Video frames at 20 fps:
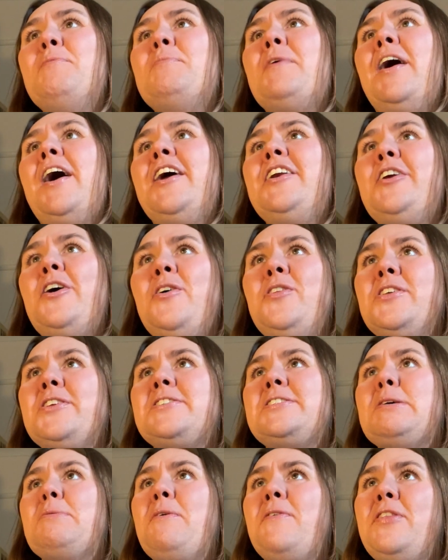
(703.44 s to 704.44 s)
I know that
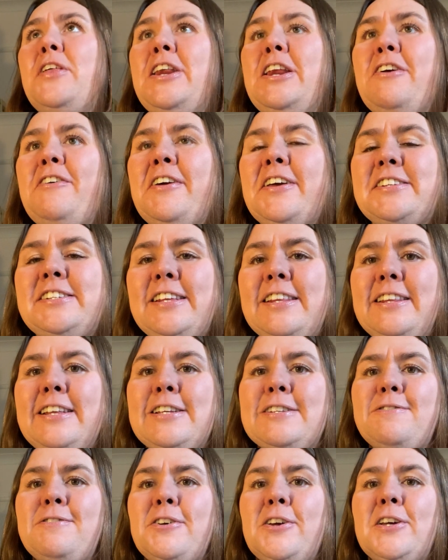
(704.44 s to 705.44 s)
some of the lyrics in
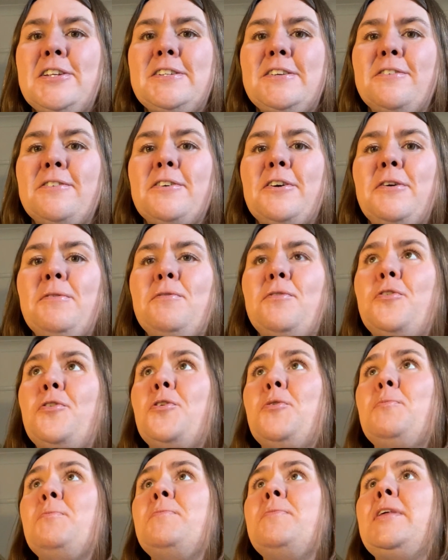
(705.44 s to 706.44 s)
this verse have come
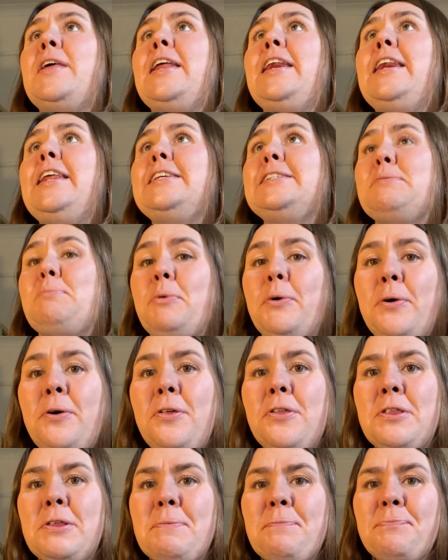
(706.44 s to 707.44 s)
from
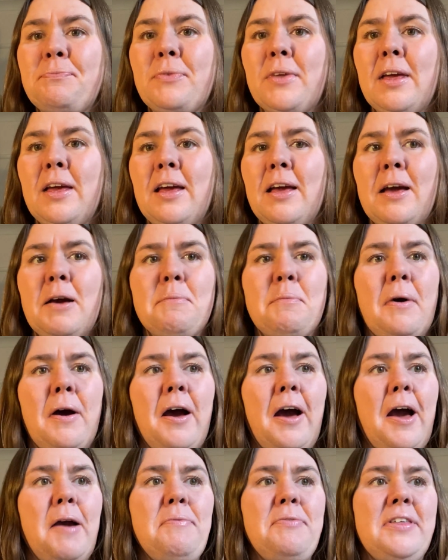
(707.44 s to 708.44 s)
Elizabeth, but
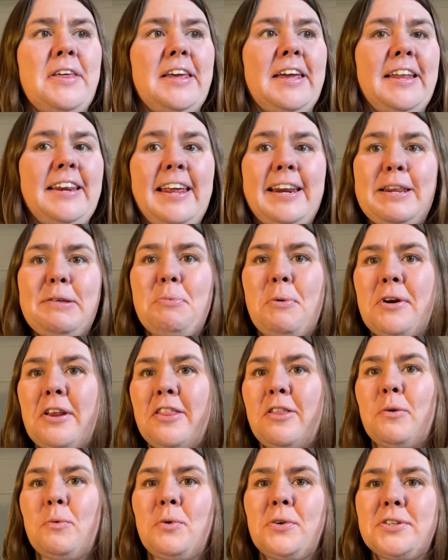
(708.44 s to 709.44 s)
I'm thinking anybody
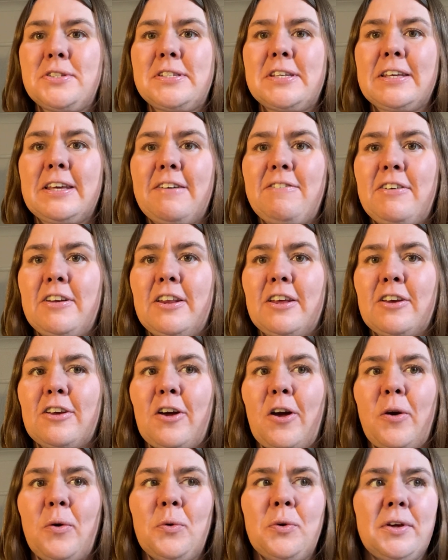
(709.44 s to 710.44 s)
that wants to give it a
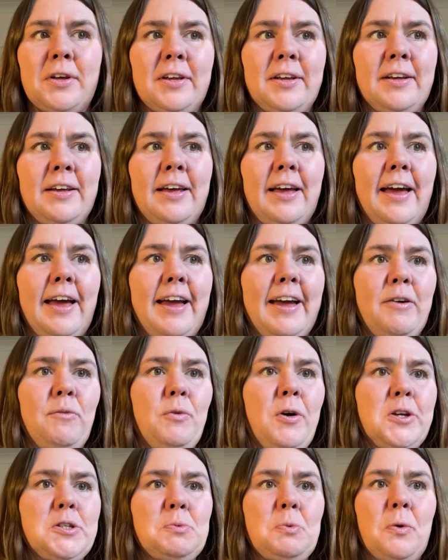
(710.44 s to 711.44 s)
go. And
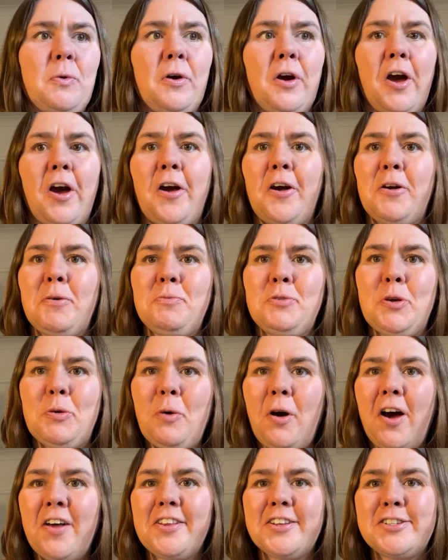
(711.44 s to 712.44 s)
whilst we're at home, you
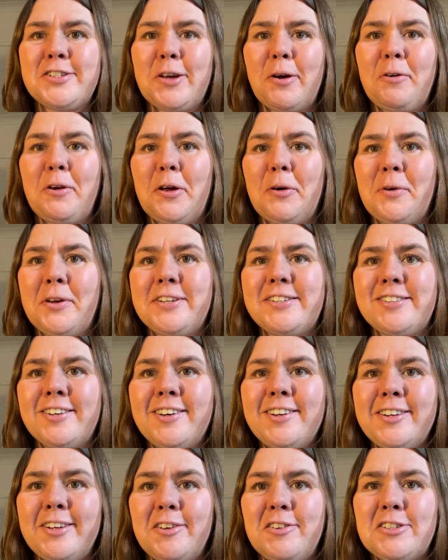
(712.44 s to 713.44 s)
are the soloist,
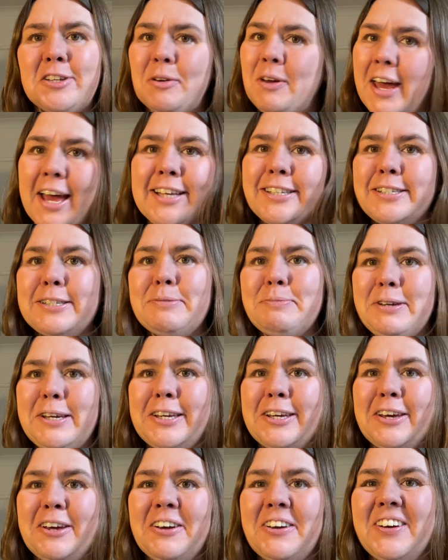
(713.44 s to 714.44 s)
aren't you? So it has to be
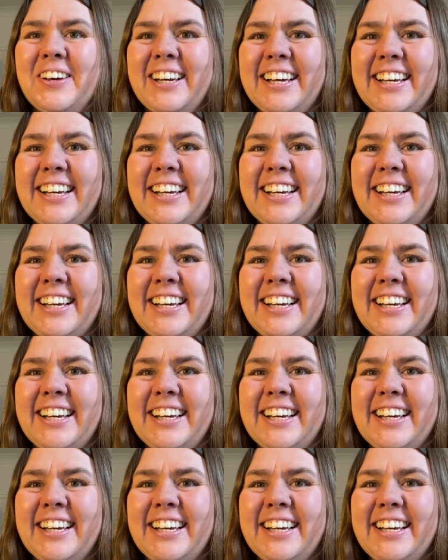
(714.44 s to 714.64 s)
you.